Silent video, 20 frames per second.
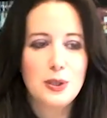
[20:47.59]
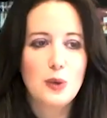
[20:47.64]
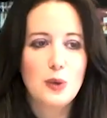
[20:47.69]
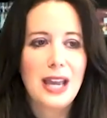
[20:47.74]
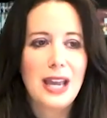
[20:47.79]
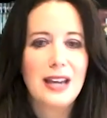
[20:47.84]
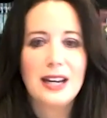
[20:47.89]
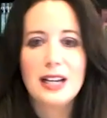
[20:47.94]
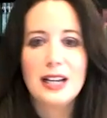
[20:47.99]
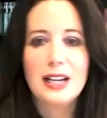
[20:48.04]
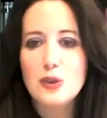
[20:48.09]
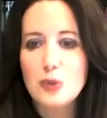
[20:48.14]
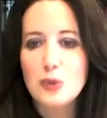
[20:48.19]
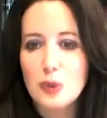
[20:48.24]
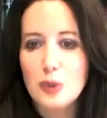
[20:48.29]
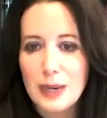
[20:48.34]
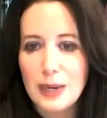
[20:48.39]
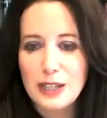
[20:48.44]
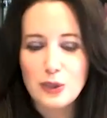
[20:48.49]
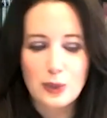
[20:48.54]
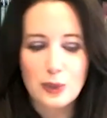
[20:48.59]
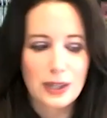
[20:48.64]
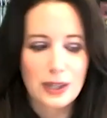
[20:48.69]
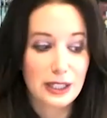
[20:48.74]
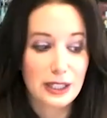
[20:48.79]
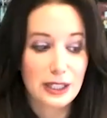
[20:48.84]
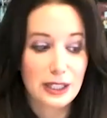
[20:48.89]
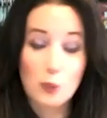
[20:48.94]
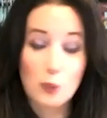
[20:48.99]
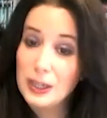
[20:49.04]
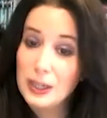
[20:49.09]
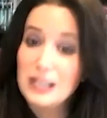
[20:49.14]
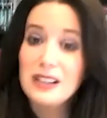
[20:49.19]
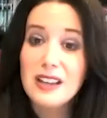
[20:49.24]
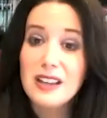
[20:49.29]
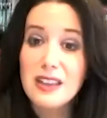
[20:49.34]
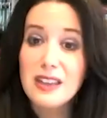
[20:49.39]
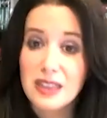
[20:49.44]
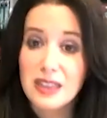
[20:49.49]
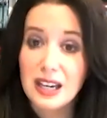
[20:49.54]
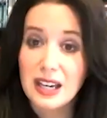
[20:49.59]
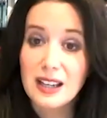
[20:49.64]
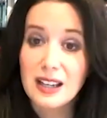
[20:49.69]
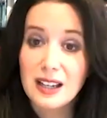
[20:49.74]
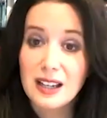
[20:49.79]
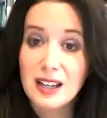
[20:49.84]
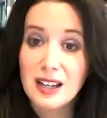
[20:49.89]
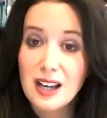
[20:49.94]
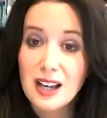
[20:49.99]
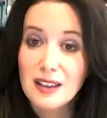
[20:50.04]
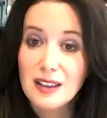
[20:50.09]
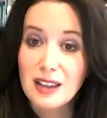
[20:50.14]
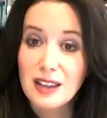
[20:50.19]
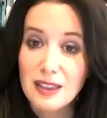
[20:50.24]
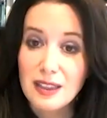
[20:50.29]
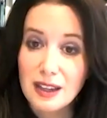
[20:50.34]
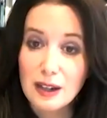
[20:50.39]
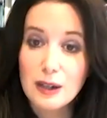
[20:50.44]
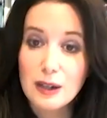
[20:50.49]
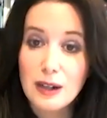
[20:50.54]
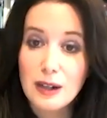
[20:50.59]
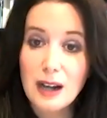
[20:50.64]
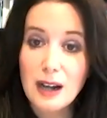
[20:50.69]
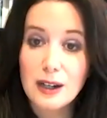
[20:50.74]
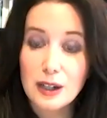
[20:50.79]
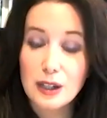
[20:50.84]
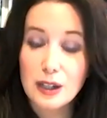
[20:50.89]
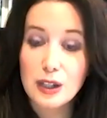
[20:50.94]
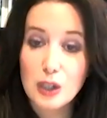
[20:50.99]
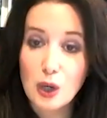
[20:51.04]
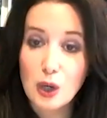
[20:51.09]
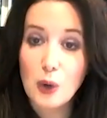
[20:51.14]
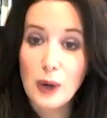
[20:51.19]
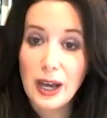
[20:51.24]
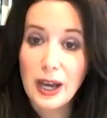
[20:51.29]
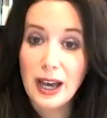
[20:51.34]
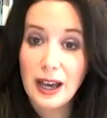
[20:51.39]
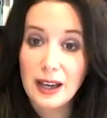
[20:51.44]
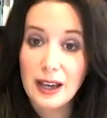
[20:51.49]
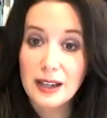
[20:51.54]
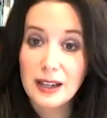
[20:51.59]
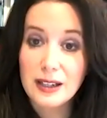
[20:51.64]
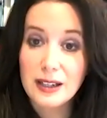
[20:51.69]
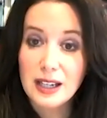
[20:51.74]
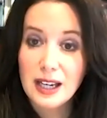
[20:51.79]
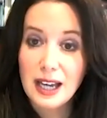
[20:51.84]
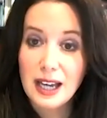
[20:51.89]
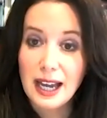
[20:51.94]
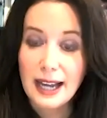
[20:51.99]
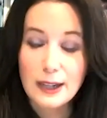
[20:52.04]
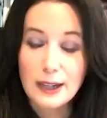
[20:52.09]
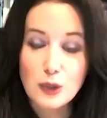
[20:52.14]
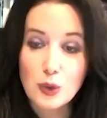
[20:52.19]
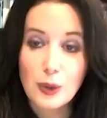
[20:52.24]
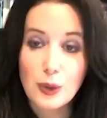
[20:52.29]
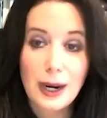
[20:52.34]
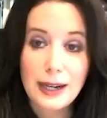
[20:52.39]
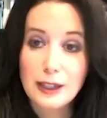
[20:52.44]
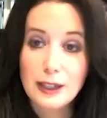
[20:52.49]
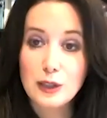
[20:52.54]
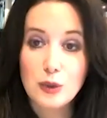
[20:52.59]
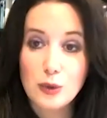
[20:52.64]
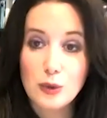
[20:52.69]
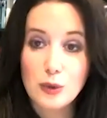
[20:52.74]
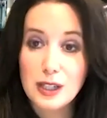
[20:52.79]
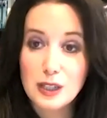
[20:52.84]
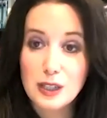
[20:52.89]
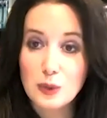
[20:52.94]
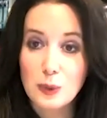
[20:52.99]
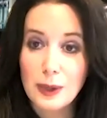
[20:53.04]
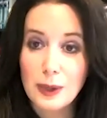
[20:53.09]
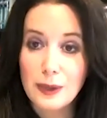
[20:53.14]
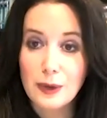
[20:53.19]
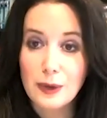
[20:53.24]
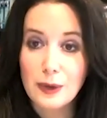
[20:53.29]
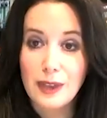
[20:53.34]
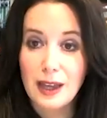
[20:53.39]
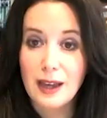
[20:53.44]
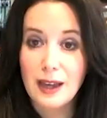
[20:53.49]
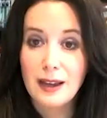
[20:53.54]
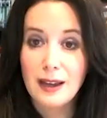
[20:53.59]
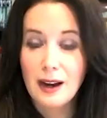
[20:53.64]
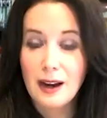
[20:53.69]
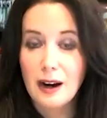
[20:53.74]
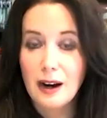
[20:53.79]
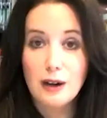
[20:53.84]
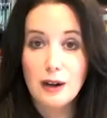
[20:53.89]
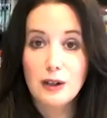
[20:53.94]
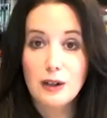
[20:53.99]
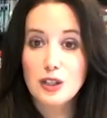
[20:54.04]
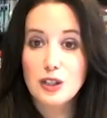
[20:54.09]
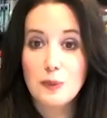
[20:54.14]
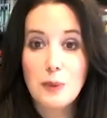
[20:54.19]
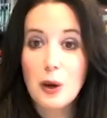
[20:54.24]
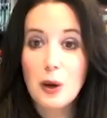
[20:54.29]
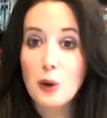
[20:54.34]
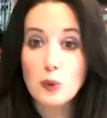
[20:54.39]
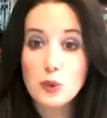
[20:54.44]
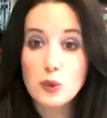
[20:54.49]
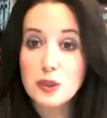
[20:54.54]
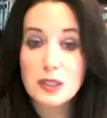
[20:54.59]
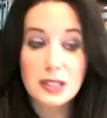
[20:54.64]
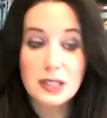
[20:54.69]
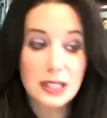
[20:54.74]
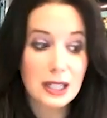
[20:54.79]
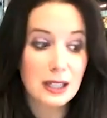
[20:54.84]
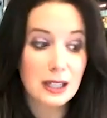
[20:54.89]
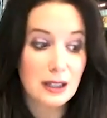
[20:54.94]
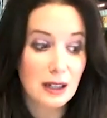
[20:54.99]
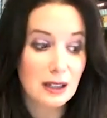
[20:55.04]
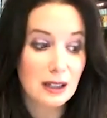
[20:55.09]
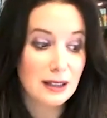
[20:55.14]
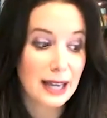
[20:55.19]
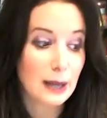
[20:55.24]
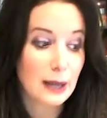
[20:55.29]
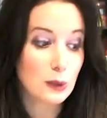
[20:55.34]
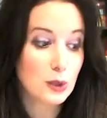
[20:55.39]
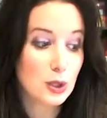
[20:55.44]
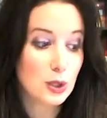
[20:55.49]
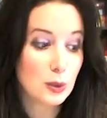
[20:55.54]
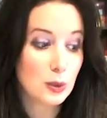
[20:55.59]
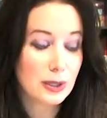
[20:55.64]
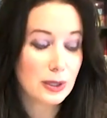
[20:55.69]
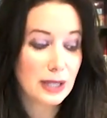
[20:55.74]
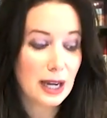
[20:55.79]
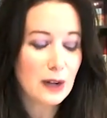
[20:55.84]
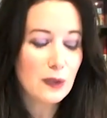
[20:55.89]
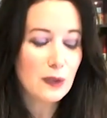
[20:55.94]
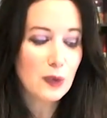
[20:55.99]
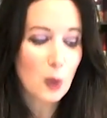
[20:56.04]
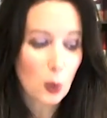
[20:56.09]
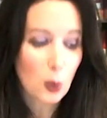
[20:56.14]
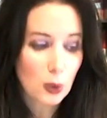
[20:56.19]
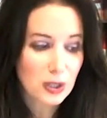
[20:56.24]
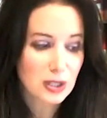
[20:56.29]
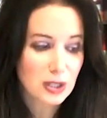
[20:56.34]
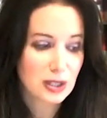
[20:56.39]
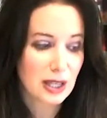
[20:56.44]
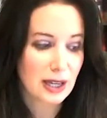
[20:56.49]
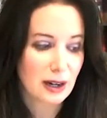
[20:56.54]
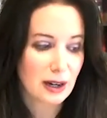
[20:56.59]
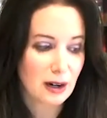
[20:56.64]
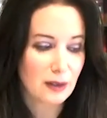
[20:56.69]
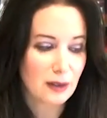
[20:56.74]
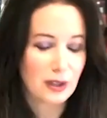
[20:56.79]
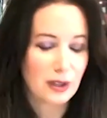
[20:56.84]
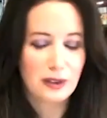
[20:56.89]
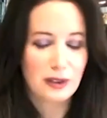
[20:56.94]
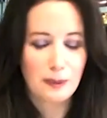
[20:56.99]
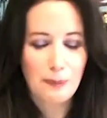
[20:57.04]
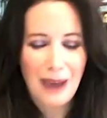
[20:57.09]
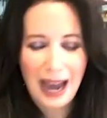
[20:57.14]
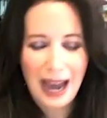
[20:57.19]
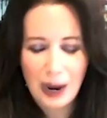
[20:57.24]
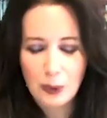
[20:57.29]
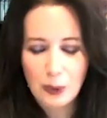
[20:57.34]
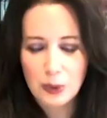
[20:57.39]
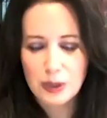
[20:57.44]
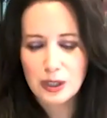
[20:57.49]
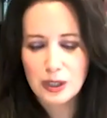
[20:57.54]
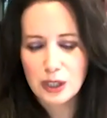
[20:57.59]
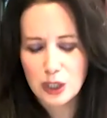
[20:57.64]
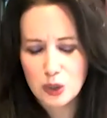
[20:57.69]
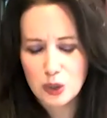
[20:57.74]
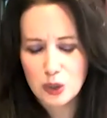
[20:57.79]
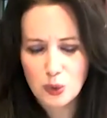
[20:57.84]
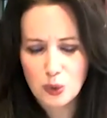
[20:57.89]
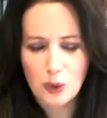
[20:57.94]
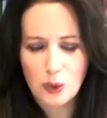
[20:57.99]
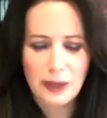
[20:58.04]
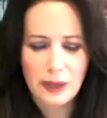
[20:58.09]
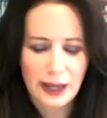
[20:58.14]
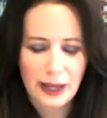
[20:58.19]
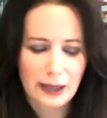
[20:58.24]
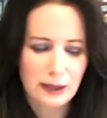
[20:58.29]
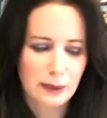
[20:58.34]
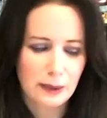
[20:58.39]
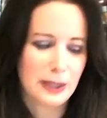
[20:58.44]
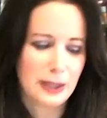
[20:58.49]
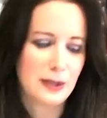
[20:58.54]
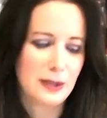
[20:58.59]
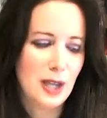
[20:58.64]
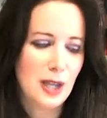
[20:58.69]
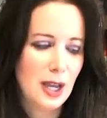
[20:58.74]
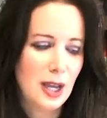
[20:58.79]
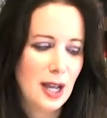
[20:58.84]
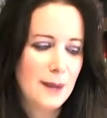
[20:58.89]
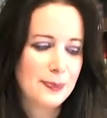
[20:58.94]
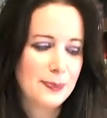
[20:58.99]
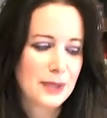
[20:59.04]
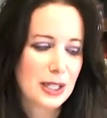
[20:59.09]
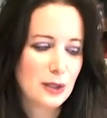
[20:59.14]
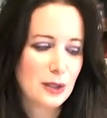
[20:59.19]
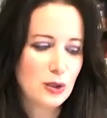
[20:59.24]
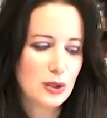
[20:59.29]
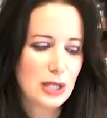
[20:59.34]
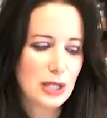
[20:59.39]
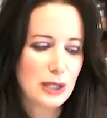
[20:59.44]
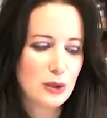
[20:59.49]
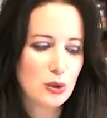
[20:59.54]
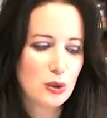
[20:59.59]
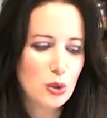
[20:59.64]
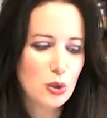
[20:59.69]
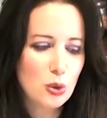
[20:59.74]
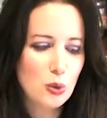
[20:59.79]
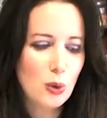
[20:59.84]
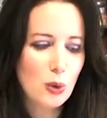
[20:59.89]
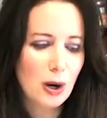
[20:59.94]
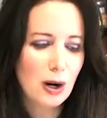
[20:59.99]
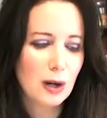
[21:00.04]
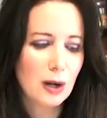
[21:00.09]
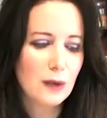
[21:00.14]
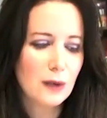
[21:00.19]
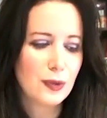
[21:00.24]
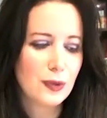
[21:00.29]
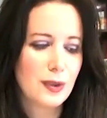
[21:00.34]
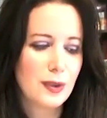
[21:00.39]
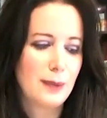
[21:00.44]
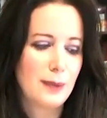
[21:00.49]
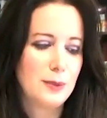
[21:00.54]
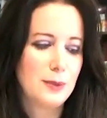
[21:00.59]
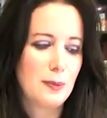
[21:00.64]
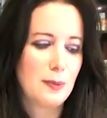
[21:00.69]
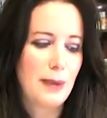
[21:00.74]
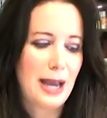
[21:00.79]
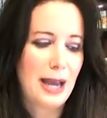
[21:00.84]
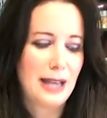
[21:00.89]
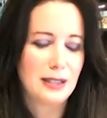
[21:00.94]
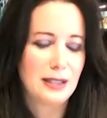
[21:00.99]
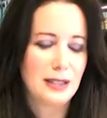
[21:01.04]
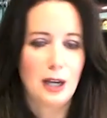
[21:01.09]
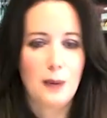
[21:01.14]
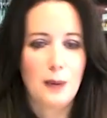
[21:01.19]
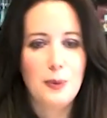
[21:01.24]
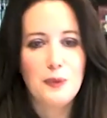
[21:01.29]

You can't enter a restaurant. Like, you really think that they're not going to go ahead and try to do this, whether they are supposedly allowed to or not? Of course they are. That the power and control element is too hard for them to pass up.